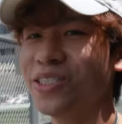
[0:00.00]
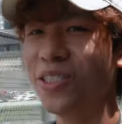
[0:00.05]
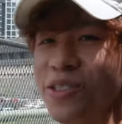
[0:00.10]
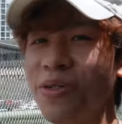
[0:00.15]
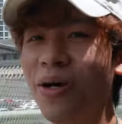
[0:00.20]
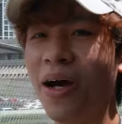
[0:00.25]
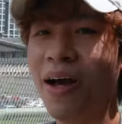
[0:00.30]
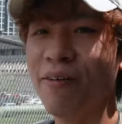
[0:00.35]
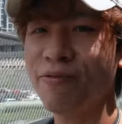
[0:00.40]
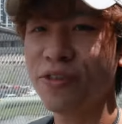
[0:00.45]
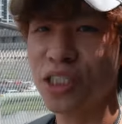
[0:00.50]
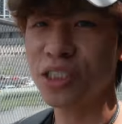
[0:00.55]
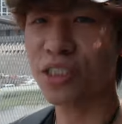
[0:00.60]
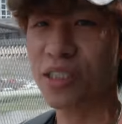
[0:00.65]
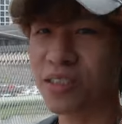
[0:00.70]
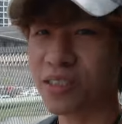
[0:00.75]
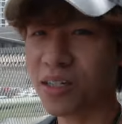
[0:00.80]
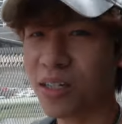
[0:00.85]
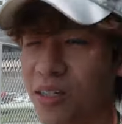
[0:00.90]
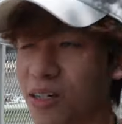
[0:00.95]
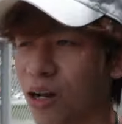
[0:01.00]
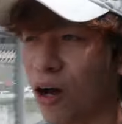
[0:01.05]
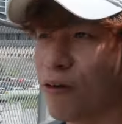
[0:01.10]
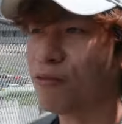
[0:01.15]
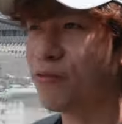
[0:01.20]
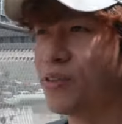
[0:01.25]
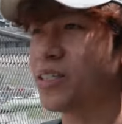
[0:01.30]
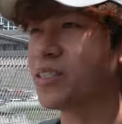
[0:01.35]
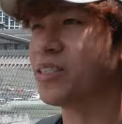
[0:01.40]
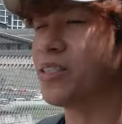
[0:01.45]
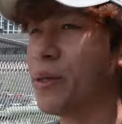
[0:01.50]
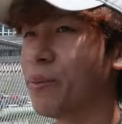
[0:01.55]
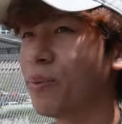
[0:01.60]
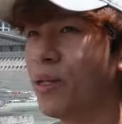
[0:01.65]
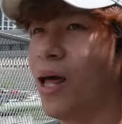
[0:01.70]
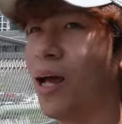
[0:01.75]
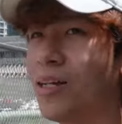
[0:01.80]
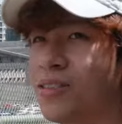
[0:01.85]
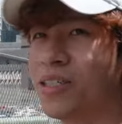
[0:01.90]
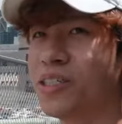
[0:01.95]
So I've just turned off the
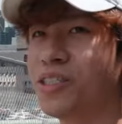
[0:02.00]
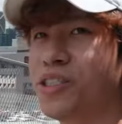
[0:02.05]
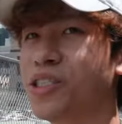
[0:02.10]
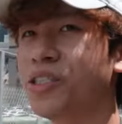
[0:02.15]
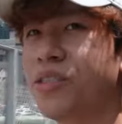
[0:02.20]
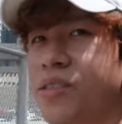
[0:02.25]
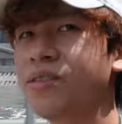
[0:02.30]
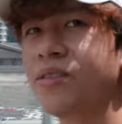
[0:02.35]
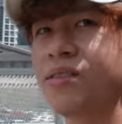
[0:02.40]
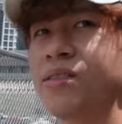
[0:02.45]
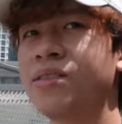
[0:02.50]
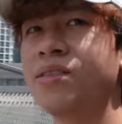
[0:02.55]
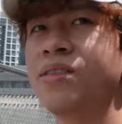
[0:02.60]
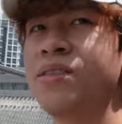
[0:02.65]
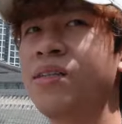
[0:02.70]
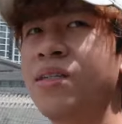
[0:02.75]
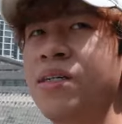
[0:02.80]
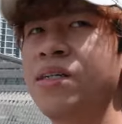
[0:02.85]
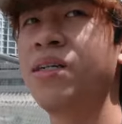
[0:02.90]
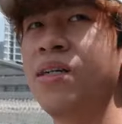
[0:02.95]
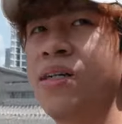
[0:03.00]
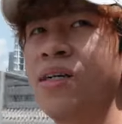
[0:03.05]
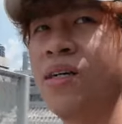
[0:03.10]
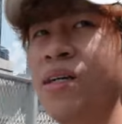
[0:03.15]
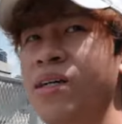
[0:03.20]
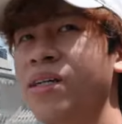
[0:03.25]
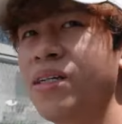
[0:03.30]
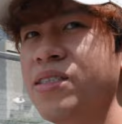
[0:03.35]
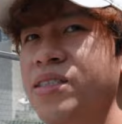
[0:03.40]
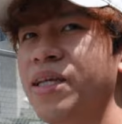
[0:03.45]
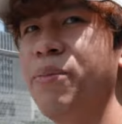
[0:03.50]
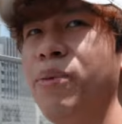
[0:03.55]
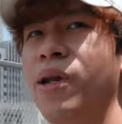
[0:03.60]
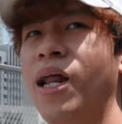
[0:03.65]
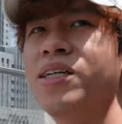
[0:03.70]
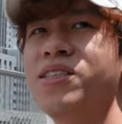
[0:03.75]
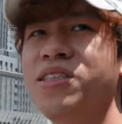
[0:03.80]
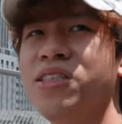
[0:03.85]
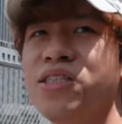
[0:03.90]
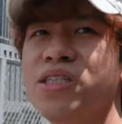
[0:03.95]
stabilization. The
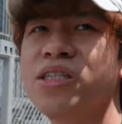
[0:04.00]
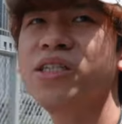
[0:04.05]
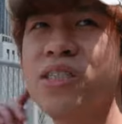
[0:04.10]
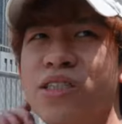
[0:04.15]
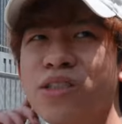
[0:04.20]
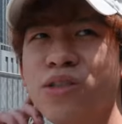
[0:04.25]
stabilization